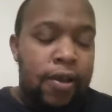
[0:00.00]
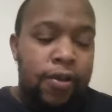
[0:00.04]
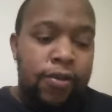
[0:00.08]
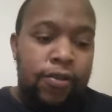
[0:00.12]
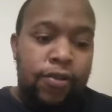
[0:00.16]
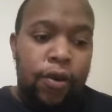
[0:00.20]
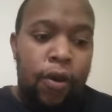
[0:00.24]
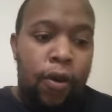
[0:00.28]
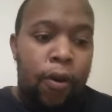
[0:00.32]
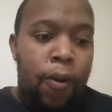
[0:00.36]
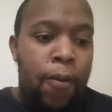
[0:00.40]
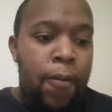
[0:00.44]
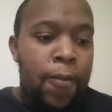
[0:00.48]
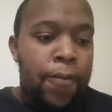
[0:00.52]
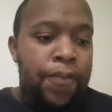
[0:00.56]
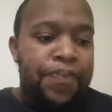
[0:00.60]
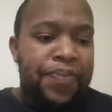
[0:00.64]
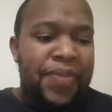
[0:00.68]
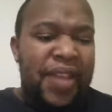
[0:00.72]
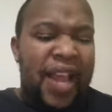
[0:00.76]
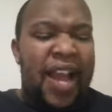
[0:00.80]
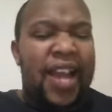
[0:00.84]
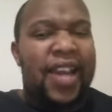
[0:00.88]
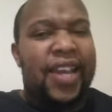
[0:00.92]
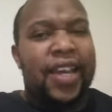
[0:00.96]
So
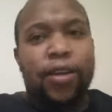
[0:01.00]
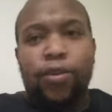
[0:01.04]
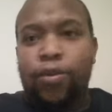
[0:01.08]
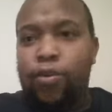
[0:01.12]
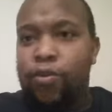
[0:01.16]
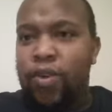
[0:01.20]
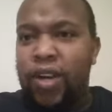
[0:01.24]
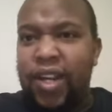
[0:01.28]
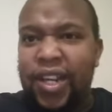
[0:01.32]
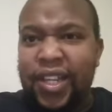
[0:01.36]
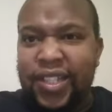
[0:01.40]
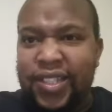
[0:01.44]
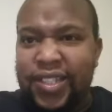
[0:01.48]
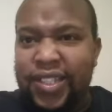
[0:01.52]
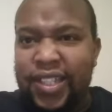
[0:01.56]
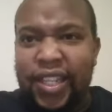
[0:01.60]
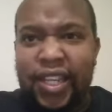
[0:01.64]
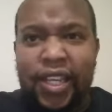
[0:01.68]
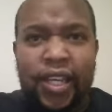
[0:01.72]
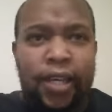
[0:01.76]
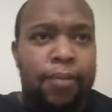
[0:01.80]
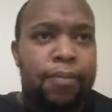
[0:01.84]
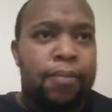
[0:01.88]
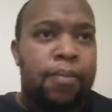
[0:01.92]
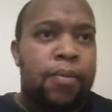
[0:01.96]
I can already see
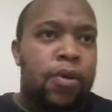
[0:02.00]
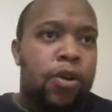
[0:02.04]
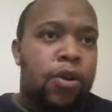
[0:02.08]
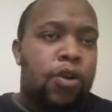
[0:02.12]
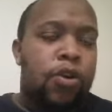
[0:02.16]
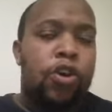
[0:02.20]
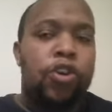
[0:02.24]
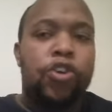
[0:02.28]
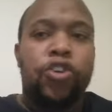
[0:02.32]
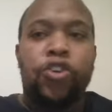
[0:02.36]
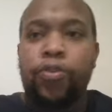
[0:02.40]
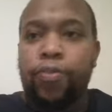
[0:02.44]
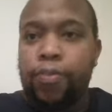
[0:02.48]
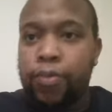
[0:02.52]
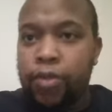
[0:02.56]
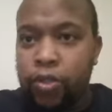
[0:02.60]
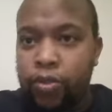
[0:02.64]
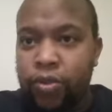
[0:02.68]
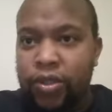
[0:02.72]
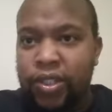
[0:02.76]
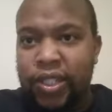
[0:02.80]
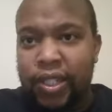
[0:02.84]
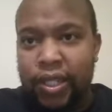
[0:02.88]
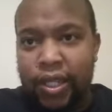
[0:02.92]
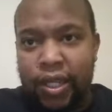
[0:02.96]
him
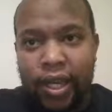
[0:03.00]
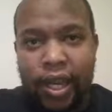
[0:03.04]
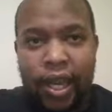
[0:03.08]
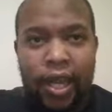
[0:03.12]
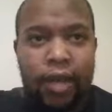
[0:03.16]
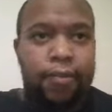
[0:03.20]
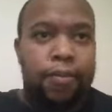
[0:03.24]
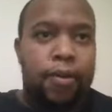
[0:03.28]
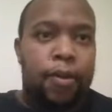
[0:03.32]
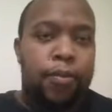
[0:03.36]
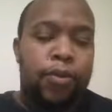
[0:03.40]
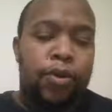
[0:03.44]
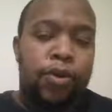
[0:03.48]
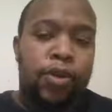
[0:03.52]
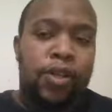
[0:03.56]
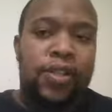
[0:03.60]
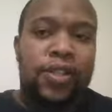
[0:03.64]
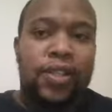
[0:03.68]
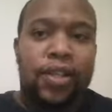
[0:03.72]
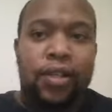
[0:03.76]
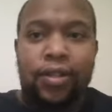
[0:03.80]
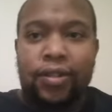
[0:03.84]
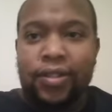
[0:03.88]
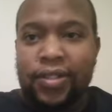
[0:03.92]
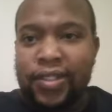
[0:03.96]
contributing at Mamelodi
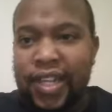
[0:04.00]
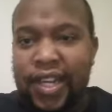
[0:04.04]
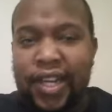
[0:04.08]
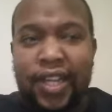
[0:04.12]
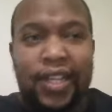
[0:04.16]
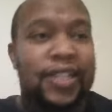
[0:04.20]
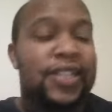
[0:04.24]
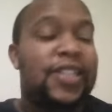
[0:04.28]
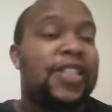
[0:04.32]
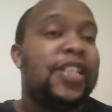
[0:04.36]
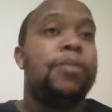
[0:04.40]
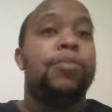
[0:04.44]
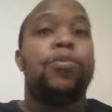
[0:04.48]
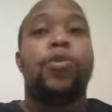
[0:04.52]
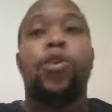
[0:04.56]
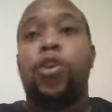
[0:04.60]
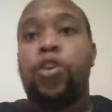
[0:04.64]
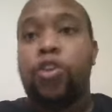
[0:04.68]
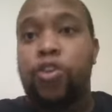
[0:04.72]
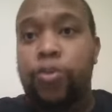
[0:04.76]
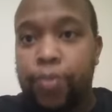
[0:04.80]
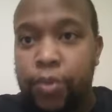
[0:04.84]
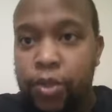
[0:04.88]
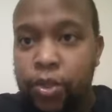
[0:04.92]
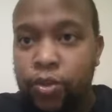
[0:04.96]
Sundowns. I can see him
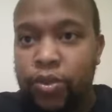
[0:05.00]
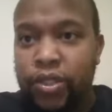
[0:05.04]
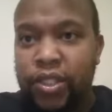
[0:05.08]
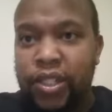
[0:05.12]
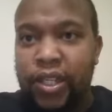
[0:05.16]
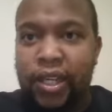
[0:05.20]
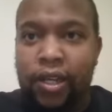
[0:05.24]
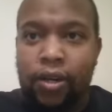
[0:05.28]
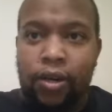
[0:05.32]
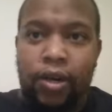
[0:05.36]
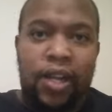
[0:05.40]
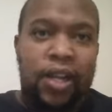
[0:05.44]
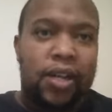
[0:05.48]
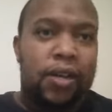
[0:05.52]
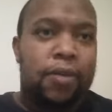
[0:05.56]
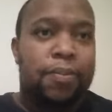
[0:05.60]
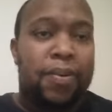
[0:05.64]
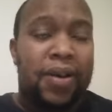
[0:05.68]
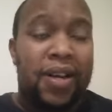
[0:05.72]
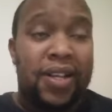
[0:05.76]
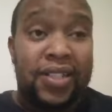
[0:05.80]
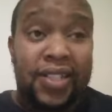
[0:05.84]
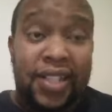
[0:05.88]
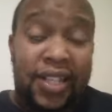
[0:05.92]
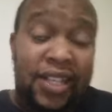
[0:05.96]
contributing at Orlando
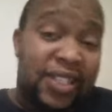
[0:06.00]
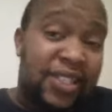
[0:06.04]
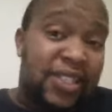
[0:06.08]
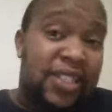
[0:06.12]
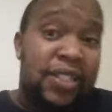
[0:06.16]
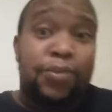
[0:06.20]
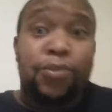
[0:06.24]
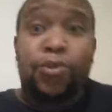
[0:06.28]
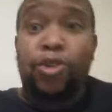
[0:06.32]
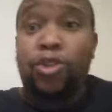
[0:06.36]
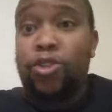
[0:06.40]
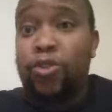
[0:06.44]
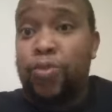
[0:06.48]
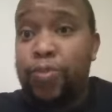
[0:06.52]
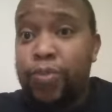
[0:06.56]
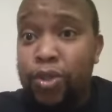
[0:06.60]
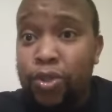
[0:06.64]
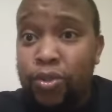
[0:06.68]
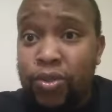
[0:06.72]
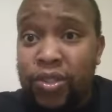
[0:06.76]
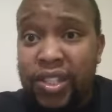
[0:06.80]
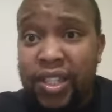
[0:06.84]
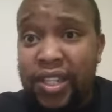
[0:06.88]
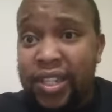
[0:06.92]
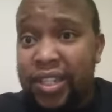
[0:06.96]
Pirates. I can see him
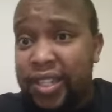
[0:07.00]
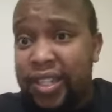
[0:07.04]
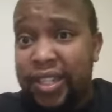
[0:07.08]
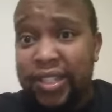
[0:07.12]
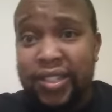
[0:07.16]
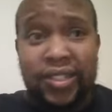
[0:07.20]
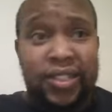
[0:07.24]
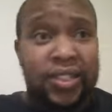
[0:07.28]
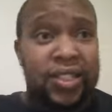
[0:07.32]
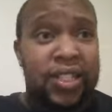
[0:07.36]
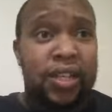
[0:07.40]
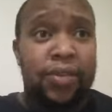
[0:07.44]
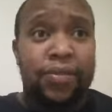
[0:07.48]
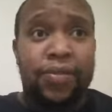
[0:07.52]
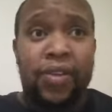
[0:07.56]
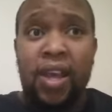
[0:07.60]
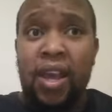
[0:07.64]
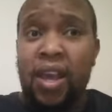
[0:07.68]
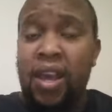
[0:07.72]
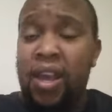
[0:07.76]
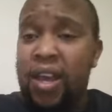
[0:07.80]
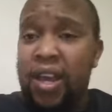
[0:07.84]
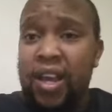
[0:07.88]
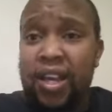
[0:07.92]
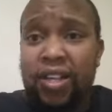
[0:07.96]
contributing at Kaizer Chiefs,
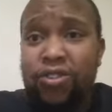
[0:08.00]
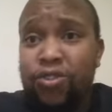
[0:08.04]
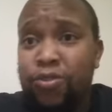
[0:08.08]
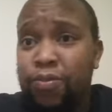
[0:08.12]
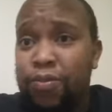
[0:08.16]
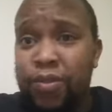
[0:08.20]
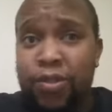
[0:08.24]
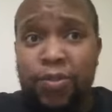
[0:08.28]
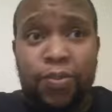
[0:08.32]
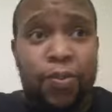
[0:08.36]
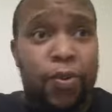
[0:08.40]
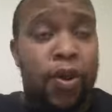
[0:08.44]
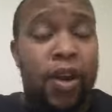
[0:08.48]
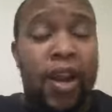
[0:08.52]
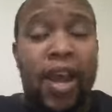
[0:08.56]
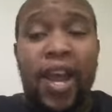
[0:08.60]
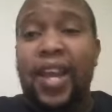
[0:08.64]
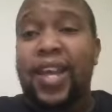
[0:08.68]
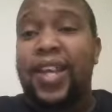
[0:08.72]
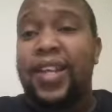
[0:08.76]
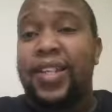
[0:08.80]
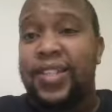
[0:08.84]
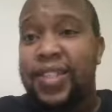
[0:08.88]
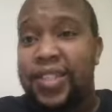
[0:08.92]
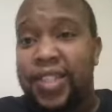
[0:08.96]
at Supersport. I
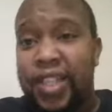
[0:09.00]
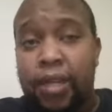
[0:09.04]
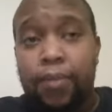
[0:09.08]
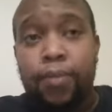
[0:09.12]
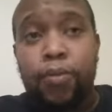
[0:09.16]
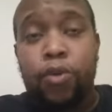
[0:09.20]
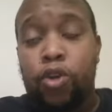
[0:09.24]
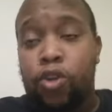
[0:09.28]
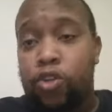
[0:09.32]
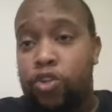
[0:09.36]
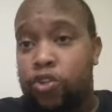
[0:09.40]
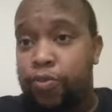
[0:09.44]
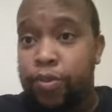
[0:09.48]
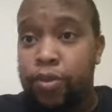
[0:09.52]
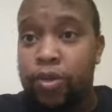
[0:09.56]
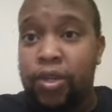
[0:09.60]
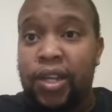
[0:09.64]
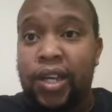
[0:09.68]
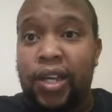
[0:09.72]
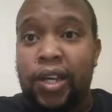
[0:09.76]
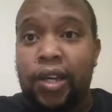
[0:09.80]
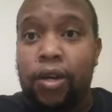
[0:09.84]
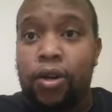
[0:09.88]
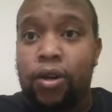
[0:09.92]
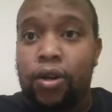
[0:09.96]
can see him
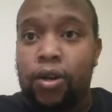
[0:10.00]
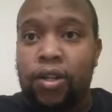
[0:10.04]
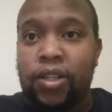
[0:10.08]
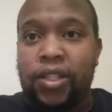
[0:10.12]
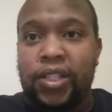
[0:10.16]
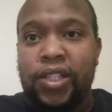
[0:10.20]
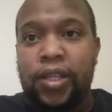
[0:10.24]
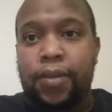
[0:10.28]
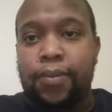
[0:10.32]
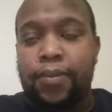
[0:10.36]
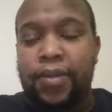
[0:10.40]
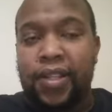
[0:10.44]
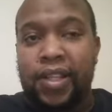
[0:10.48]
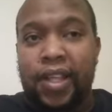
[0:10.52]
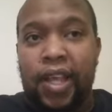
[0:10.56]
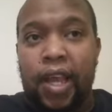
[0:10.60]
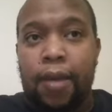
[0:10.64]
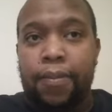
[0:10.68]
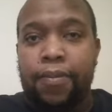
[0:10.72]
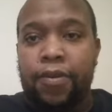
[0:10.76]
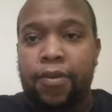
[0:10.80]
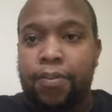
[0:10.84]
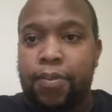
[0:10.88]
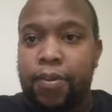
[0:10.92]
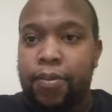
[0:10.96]
contributing at a lot of teams in the
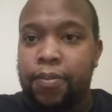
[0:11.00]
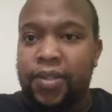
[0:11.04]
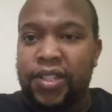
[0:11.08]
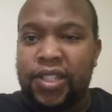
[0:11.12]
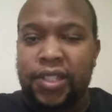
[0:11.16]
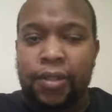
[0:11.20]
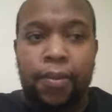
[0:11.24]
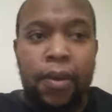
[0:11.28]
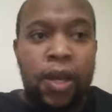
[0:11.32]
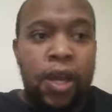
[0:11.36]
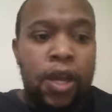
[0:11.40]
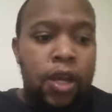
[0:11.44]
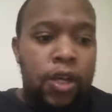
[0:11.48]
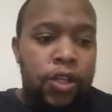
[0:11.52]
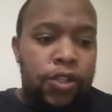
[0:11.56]
Absa Premiership.